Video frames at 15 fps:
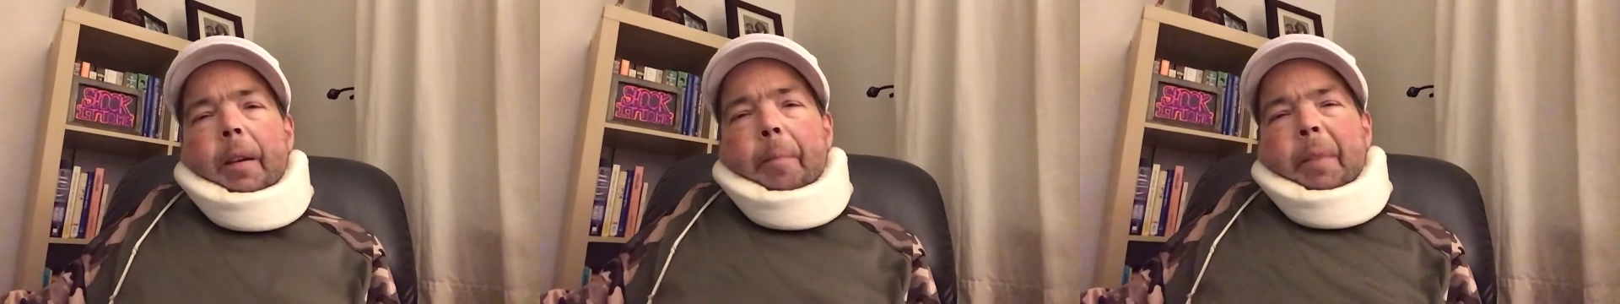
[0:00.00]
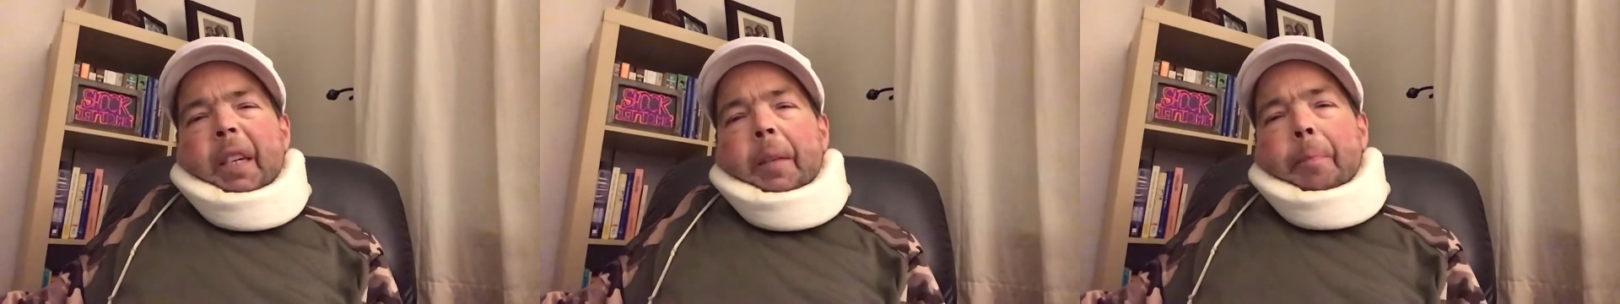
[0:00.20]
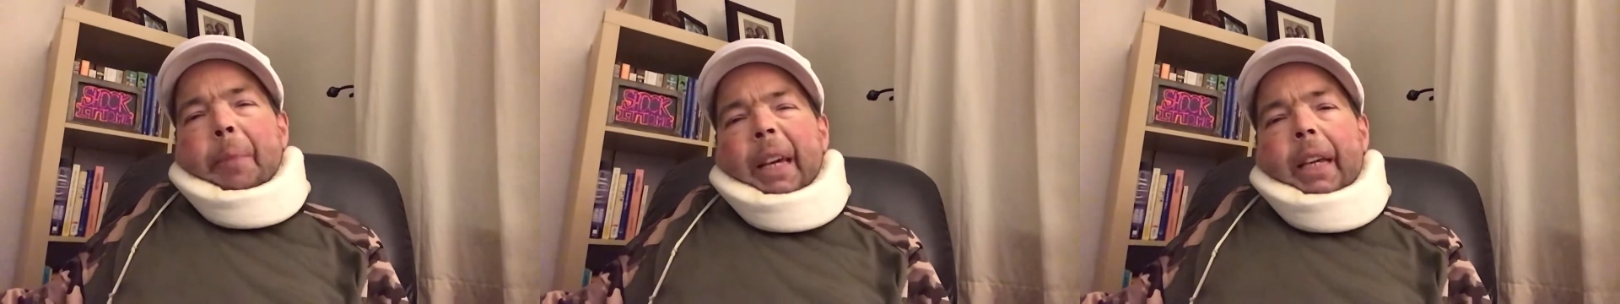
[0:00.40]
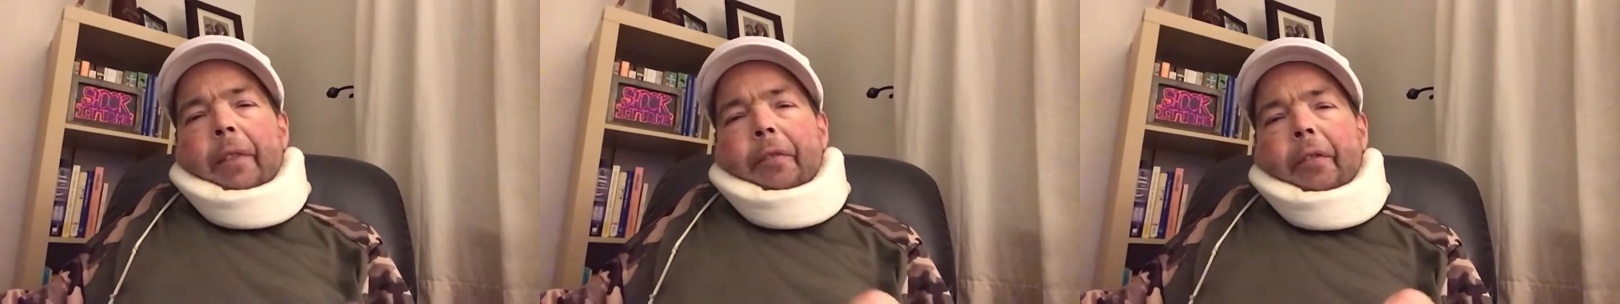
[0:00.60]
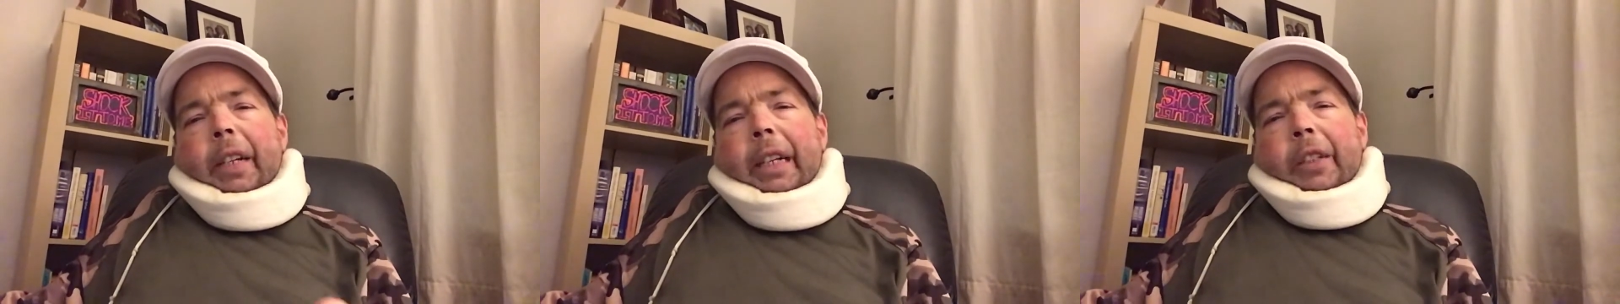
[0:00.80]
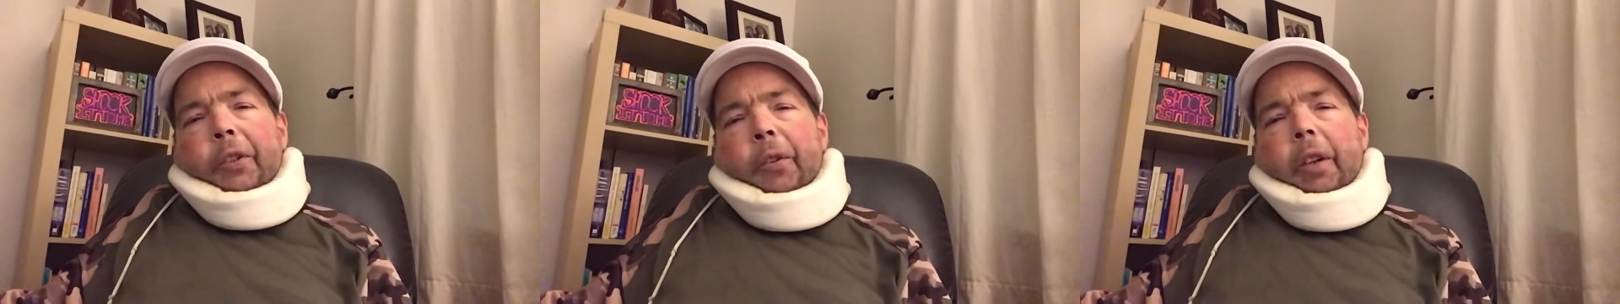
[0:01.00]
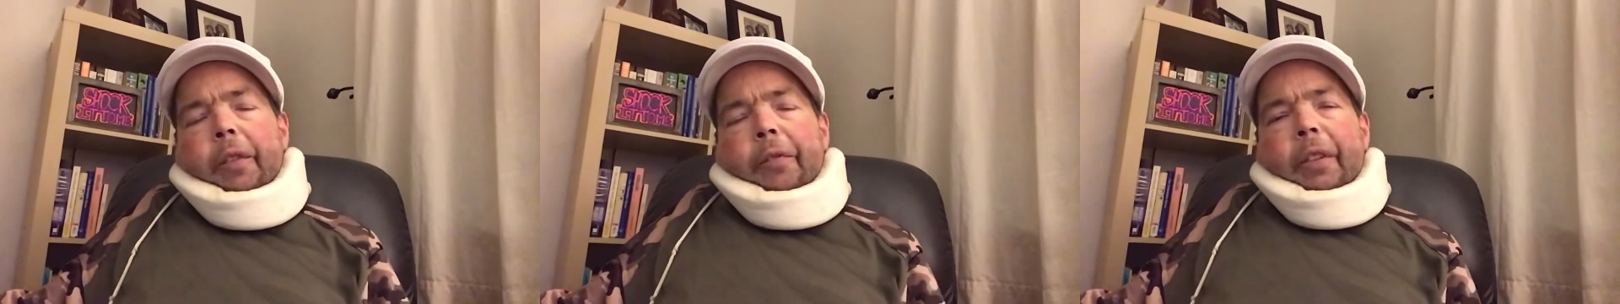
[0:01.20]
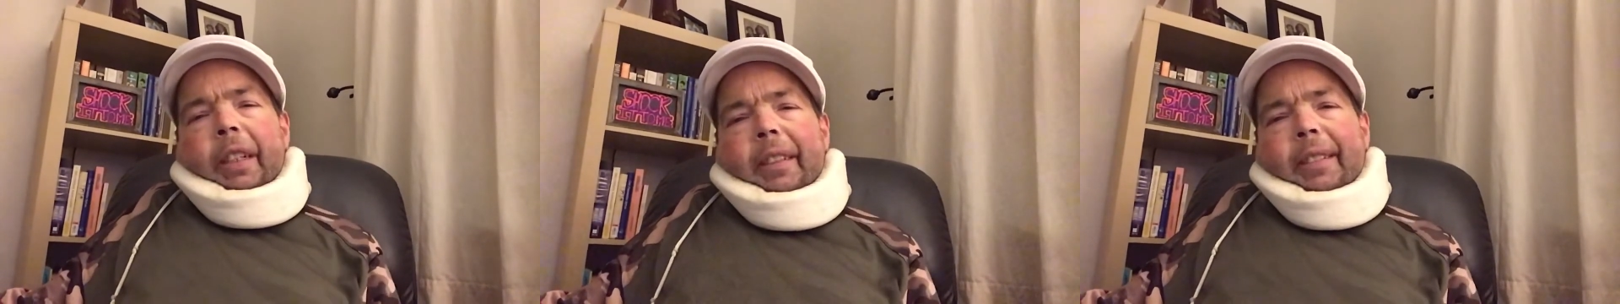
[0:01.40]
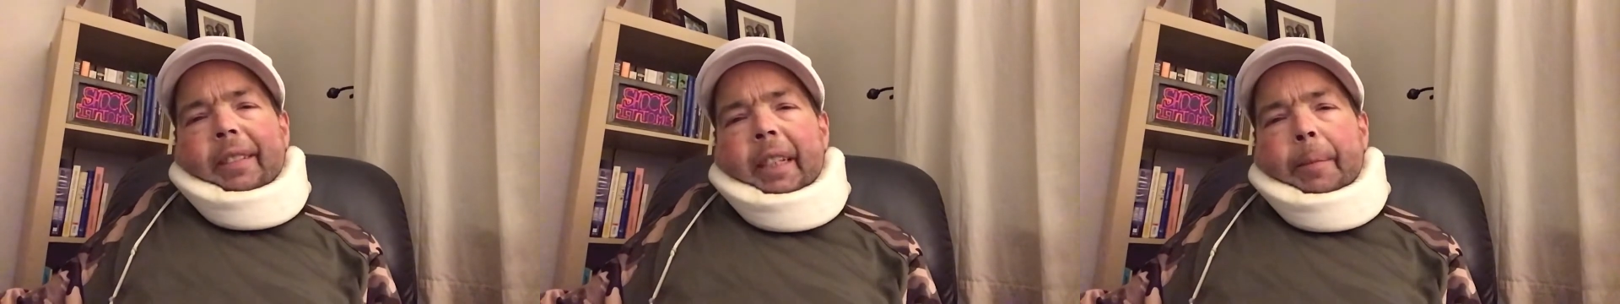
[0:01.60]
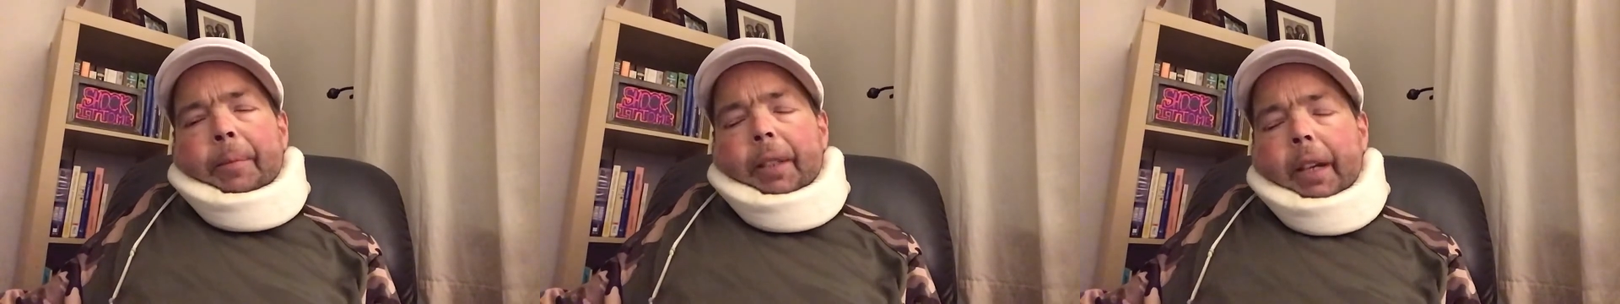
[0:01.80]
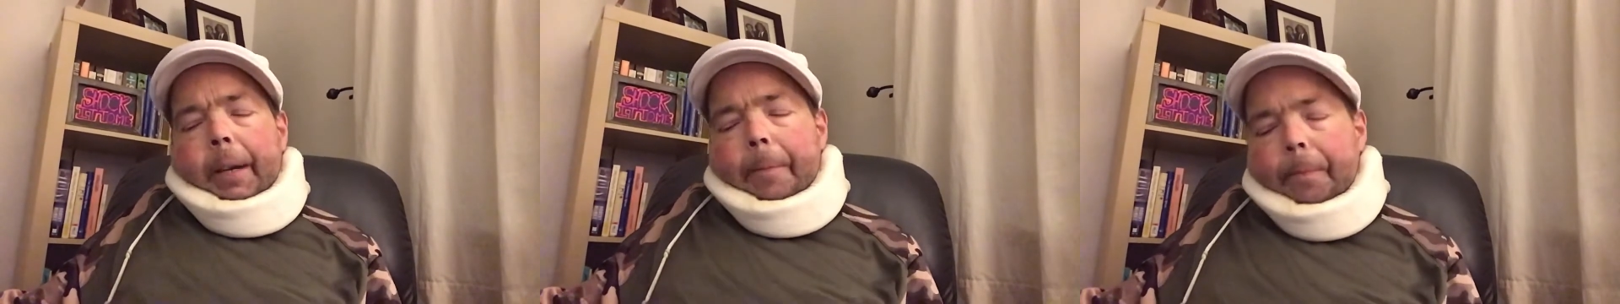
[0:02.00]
being pain-free and drug-free at the same time.